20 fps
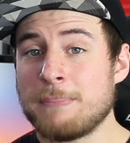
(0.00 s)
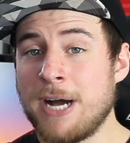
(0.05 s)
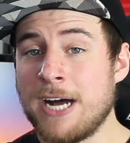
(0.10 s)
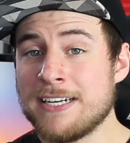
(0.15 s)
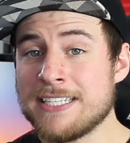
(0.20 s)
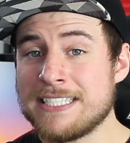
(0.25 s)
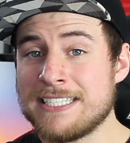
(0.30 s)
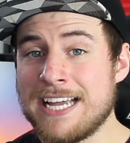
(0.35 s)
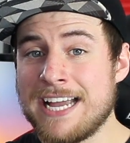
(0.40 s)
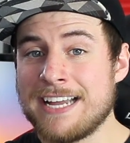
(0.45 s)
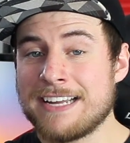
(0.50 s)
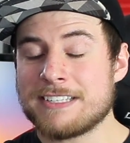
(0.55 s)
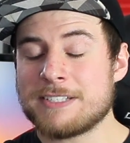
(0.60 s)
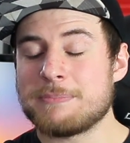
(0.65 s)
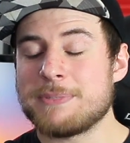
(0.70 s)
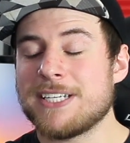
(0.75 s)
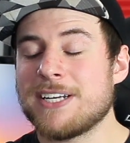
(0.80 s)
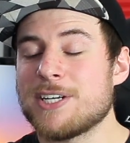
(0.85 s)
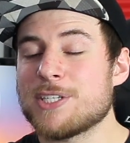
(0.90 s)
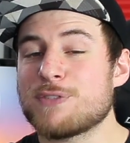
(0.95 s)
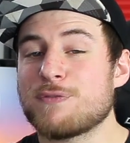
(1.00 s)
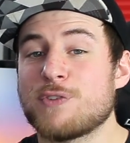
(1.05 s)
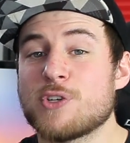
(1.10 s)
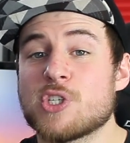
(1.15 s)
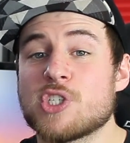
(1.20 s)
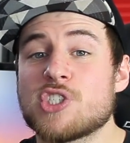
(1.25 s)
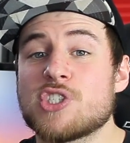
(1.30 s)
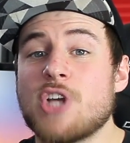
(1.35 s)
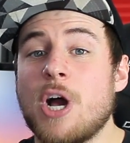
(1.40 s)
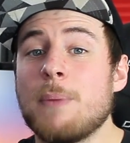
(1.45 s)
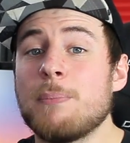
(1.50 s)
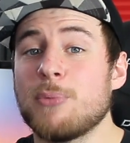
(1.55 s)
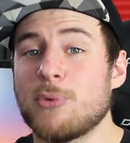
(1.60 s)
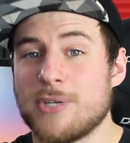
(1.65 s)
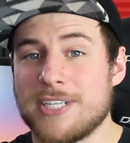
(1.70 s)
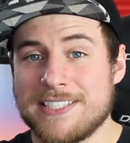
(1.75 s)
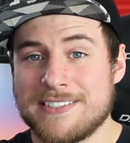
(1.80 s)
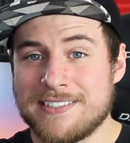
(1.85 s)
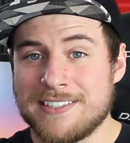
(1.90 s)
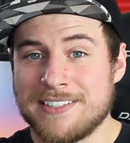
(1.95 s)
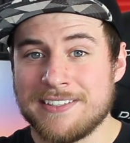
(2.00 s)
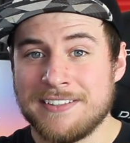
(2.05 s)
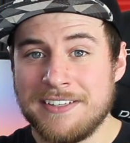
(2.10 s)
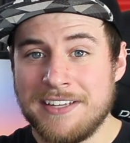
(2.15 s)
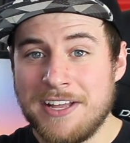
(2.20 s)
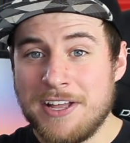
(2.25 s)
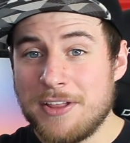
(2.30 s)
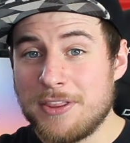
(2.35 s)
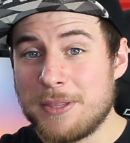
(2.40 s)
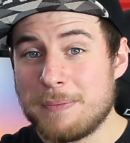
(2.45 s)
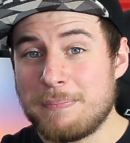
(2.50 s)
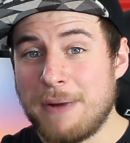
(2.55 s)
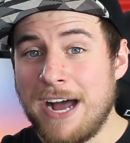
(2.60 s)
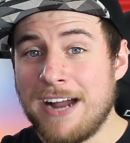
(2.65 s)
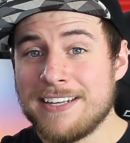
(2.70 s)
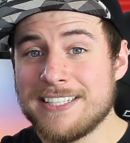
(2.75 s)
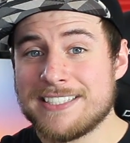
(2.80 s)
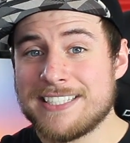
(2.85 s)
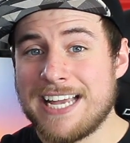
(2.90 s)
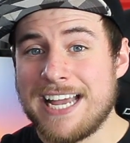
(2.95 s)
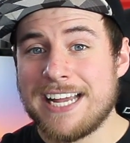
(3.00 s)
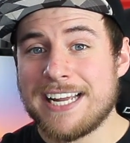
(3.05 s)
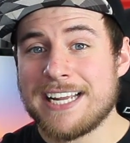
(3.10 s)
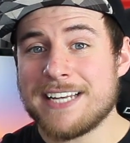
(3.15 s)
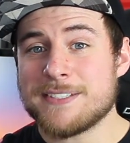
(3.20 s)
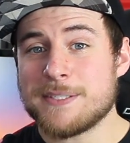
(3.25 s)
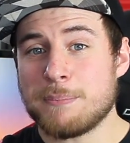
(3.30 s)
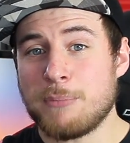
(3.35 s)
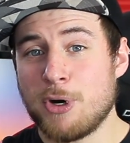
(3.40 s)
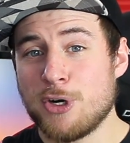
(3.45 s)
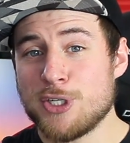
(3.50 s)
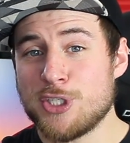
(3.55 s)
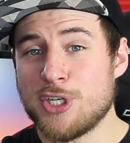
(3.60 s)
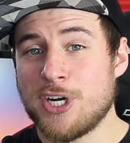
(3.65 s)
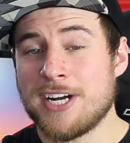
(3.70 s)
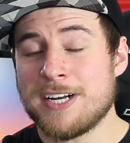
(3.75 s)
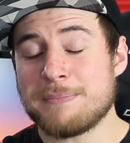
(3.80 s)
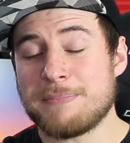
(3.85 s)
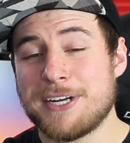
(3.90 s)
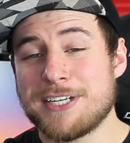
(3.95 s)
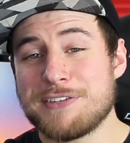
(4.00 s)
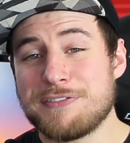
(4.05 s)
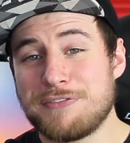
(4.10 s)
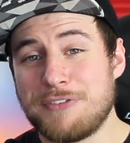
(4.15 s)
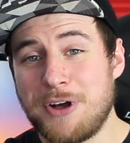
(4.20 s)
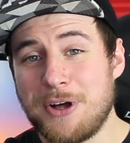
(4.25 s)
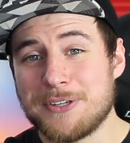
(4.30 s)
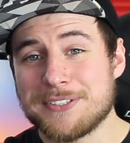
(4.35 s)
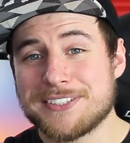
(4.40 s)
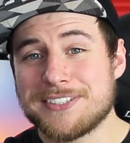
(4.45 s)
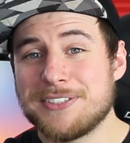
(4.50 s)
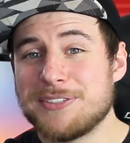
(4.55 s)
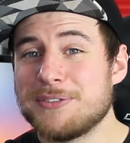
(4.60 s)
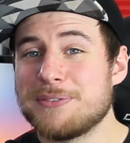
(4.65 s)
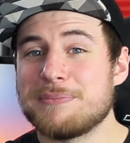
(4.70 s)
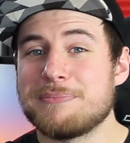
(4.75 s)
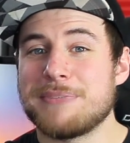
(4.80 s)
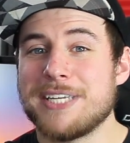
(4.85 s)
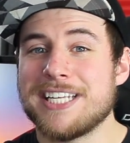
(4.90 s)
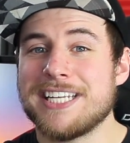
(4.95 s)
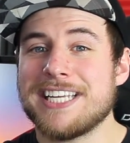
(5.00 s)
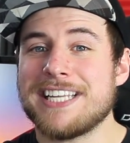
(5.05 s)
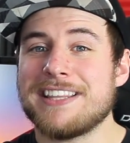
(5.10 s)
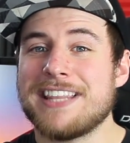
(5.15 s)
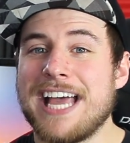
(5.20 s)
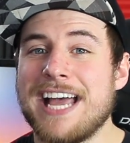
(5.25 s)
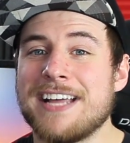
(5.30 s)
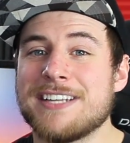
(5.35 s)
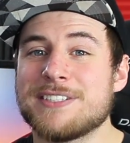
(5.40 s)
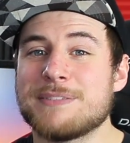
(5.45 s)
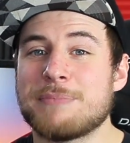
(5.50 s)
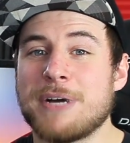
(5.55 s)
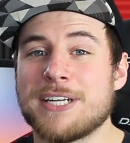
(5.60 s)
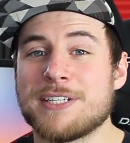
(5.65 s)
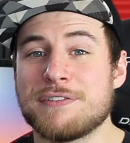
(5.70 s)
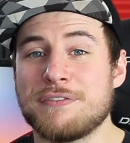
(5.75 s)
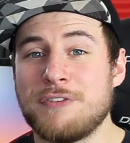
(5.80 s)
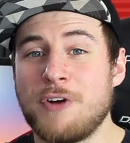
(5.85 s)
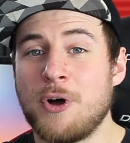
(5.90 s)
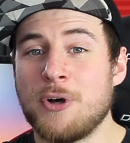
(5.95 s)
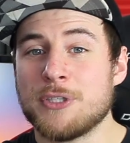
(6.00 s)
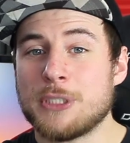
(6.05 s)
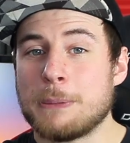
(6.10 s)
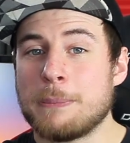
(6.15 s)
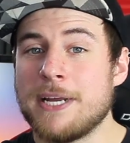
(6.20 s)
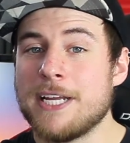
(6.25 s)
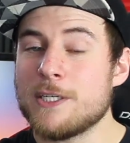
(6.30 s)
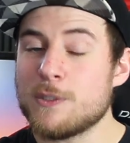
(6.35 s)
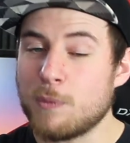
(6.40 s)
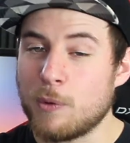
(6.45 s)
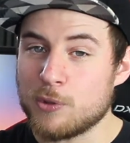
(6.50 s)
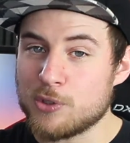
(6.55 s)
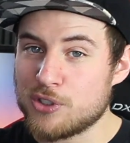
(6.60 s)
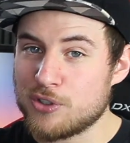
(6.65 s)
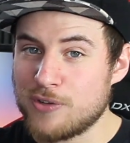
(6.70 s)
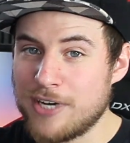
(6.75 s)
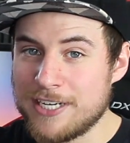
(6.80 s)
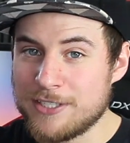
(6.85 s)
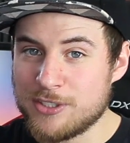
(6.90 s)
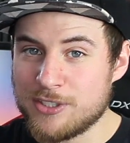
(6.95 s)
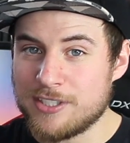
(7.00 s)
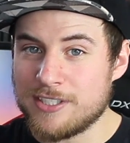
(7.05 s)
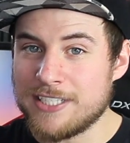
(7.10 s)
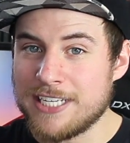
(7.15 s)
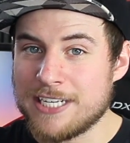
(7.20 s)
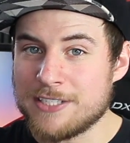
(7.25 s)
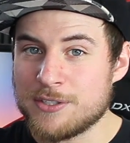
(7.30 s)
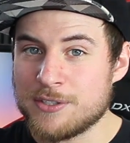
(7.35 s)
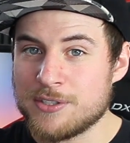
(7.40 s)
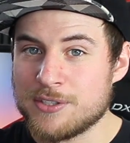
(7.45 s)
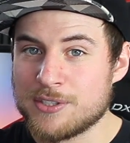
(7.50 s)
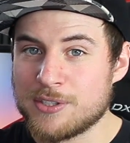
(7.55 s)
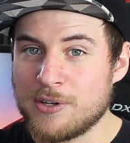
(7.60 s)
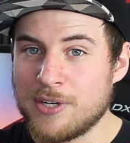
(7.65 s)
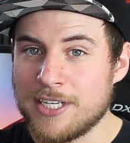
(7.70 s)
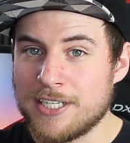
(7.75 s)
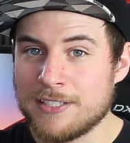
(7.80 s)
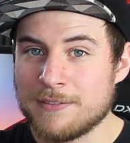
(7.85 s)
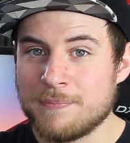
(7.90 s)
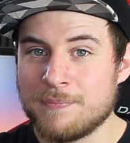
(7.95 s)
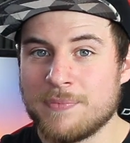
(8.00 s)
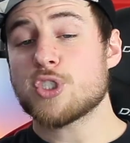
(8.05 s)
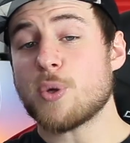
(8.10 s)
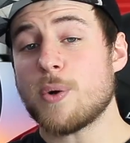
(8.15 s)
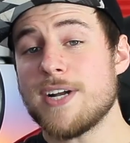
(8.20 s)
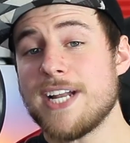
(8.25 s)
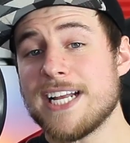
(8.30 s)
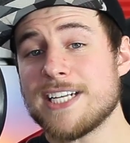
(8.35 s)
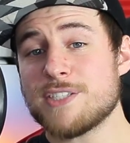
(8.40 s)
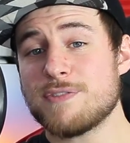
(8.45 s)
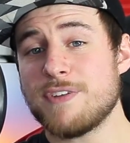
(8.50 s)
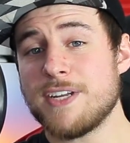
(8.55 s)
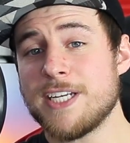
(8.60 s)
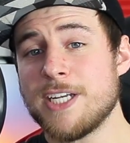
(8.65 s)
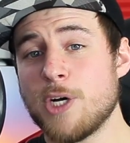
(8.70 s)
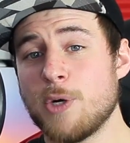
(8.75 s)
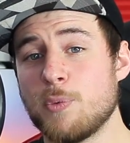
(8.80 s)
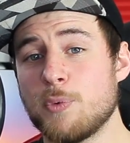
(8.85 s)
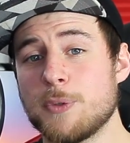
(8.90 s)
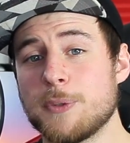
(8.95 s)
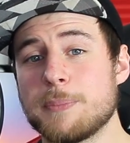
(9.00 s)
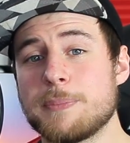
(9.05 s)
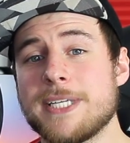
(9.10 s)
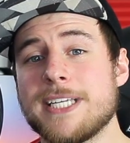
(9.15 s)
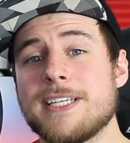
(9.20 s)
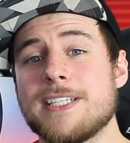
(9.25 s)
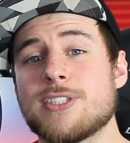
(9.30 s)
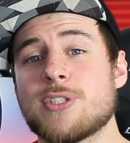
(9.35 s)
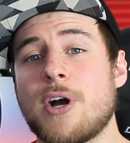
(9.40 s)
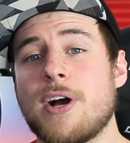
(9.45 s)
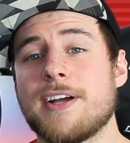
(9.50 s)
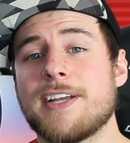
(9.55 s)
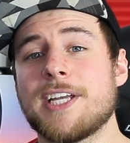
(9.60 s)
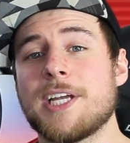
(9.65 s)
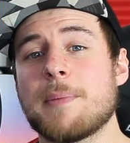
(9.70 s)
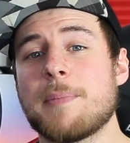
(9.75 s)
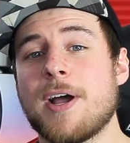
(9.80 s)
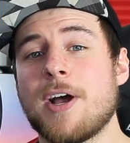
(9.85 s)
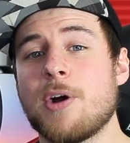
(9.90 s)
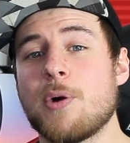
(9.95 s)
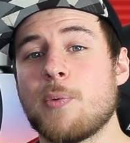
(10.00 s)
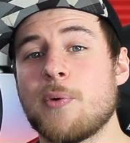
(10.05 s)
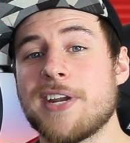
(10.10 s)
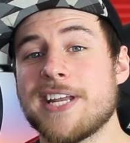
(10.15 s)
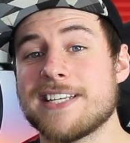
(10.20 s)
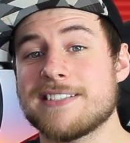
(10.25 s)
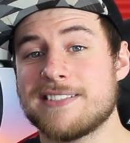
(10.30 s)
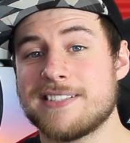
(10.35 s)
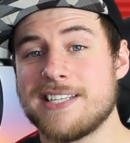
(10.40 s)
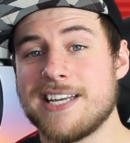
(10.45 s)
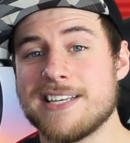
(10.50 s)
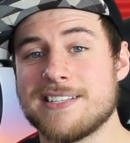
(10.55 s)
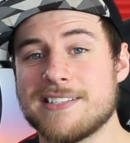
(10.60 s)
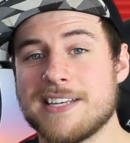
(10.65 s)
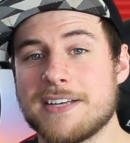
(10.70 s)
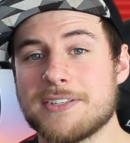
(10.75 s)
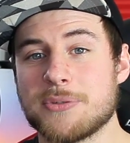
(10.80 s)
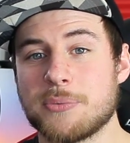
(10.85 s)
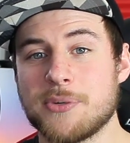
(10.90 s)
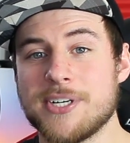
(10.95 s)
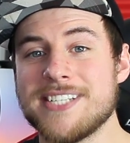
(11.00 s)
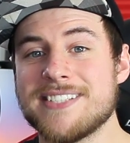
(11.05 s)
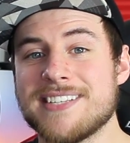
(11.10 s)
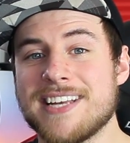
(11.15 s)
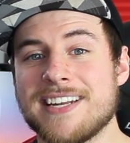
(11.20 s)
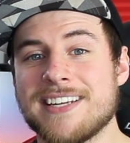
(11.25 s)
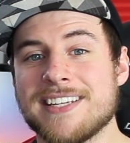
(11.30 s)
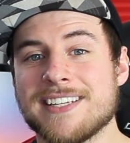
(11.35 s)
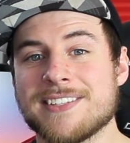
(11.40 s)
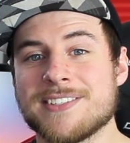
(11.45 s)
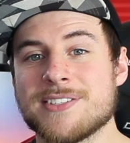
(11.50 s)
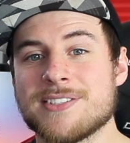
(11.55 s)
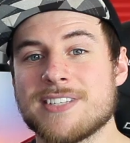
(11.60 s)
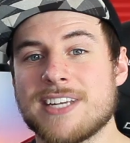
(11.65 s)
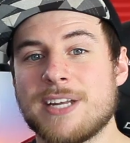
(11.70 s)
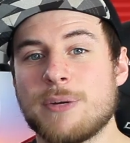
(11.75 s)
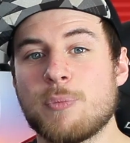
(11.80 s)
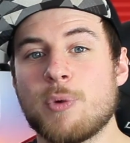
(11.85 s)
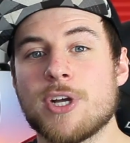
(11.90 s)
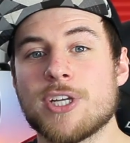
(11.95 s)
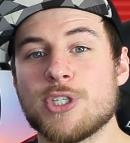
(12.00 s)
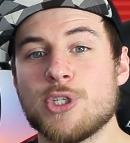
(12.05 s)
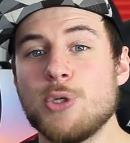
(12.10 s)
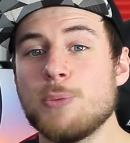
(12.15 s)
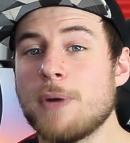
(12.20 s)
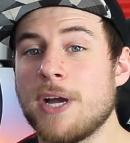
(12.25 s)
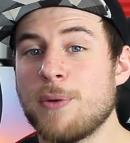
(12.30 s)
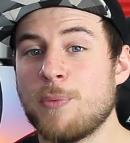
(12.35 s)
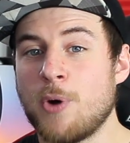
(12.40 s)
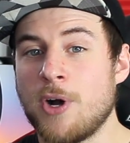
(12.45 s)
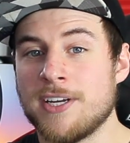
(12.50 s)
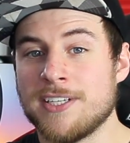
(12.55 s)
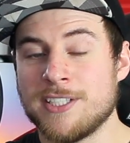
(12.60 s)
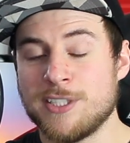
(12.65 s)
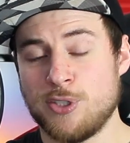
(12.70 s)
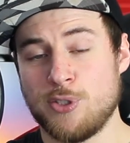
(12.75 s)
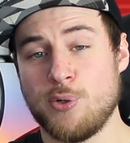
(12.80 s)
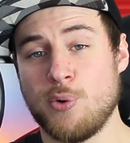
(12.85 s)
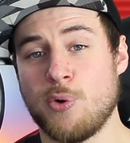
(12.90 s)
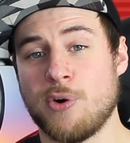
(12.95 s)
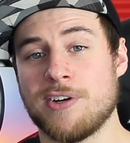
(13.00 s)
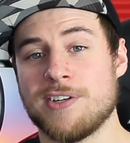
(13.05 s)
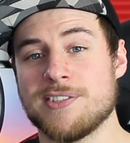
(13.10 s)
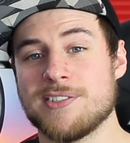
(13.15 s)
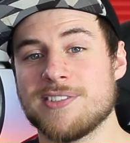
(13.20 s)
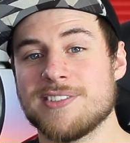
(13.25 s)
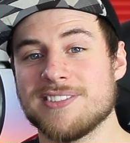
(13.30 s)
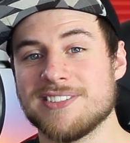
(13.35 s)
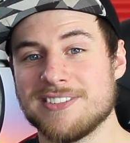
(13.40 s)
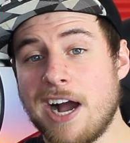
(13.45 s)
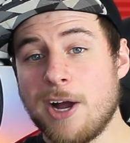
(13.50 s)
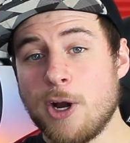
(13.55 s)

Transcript: and body tags, because for some reason, the body tag has a margin on it by default, meaning that by default, your page won't stretch to the edge of the screen. So our next video will be talking about what a C S S reset is and what you might want in yours.